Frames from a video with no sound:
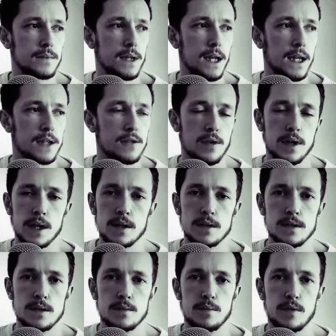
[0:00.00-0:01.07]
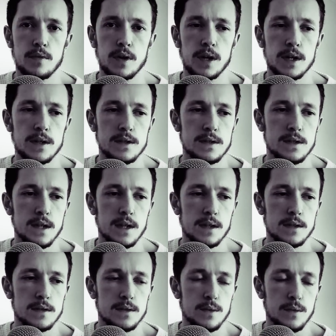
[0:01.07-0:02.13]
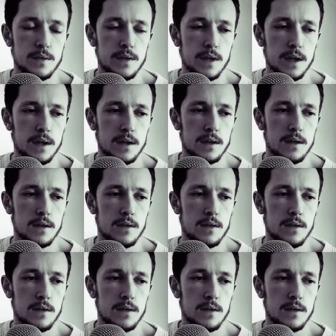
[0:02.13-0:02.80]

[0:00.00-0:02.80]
electronics providers, that sort of thing.